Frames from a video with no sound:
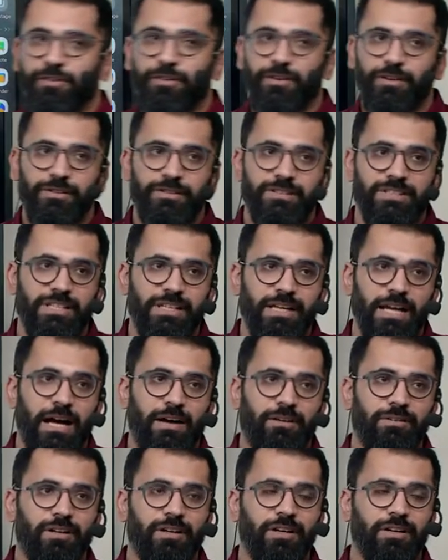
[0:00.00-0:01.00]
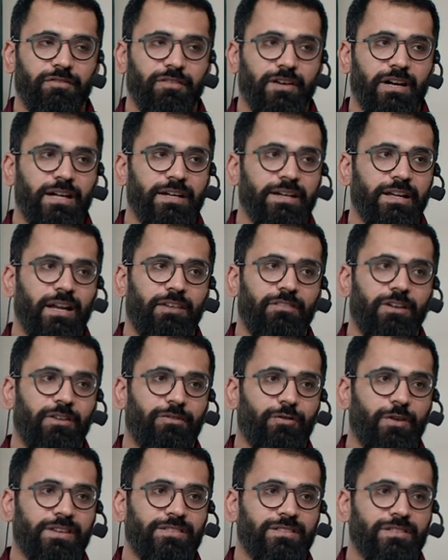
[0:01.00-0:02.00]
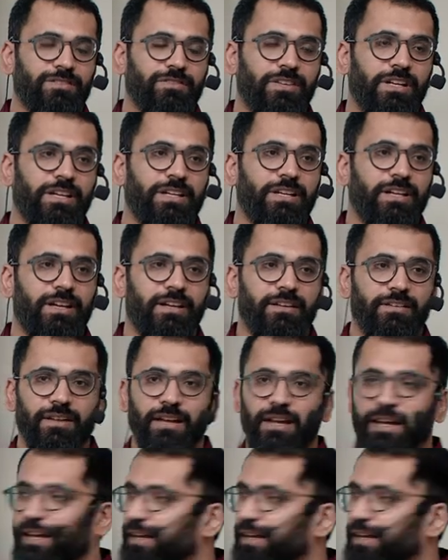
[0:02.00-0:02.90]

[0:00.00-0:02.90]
So you'll see how the difficulty level of questions will increase.